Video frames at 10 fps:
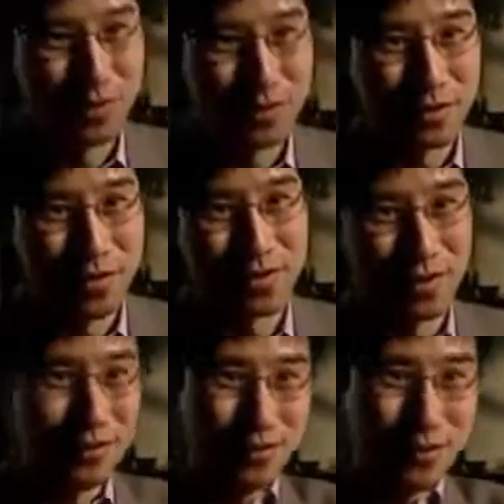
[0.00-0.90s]
to
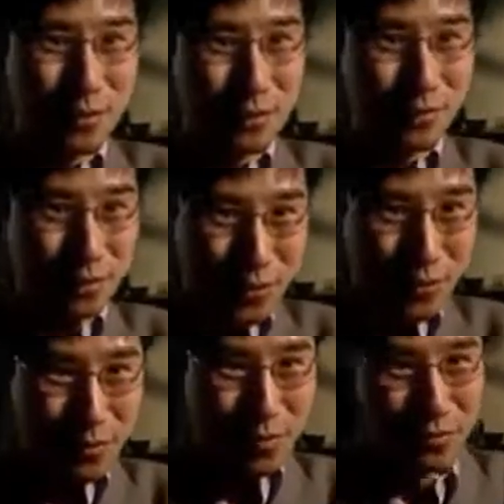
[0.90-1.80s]
increase as we go
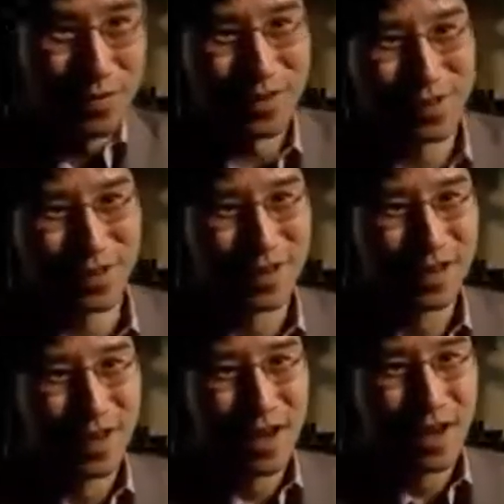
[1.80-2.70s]
below freezing.
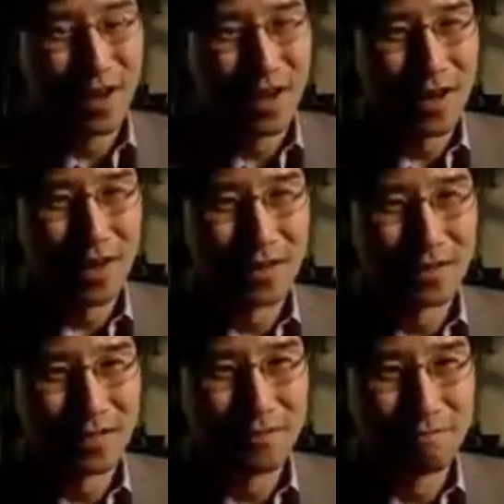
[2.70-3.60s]

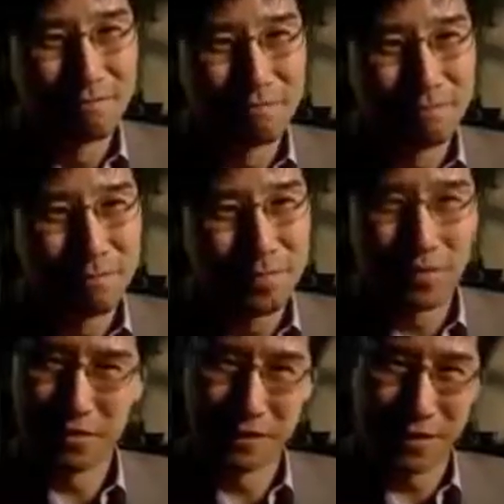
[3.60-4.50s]
And
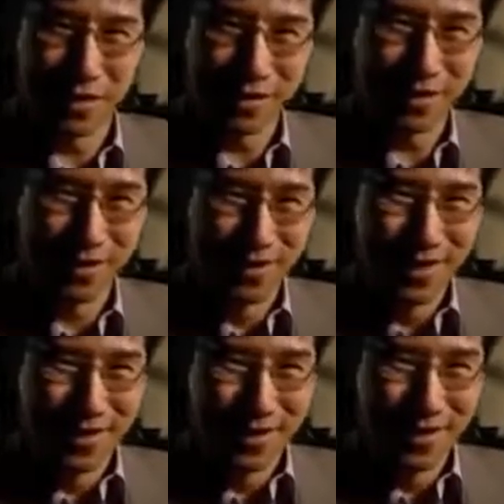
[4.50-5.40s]
this is another
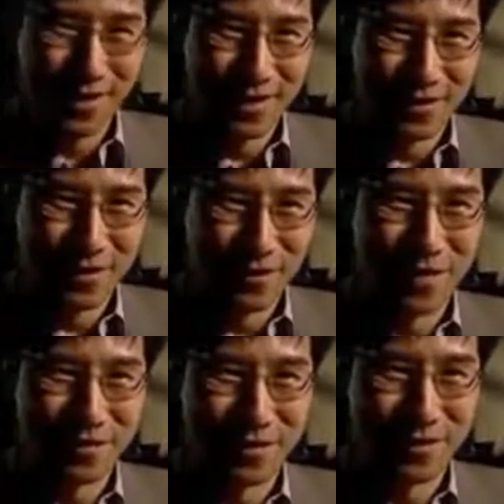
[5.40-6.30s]
little
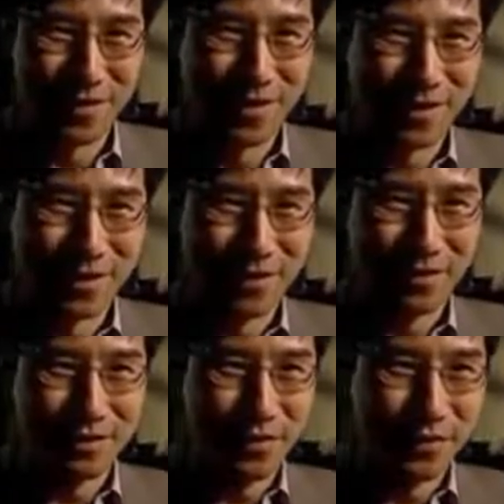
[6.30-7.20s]
mystery in the
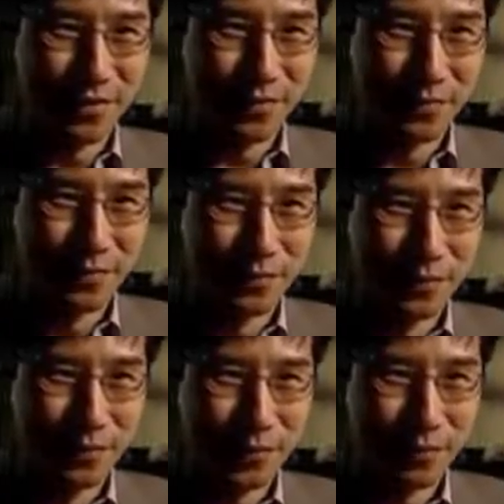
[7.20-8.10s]
history of the
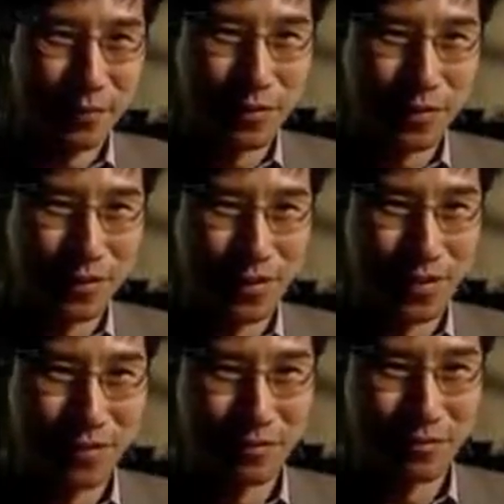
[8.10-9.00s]
thermometer
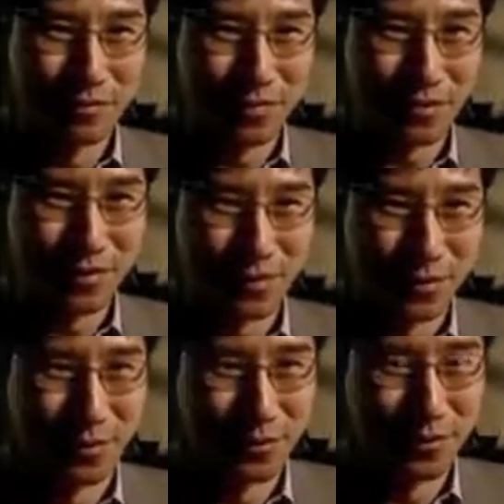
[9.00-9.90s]
that we just
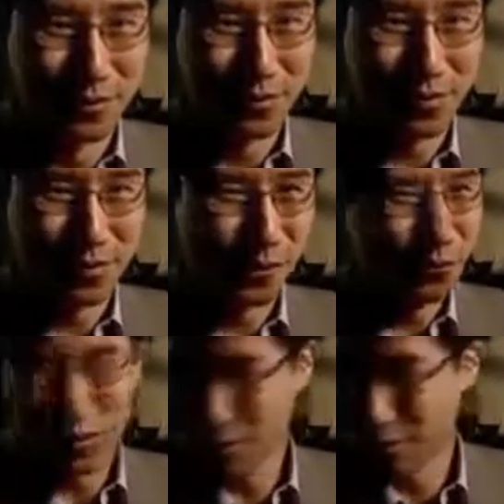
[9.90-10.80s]
don't know for sure.
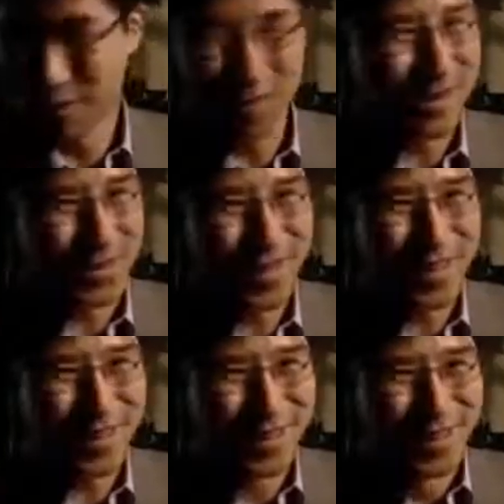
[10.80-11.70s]
What was he
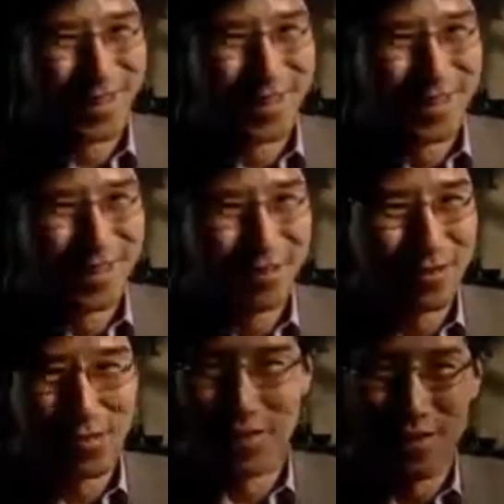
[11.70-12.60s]
thinking when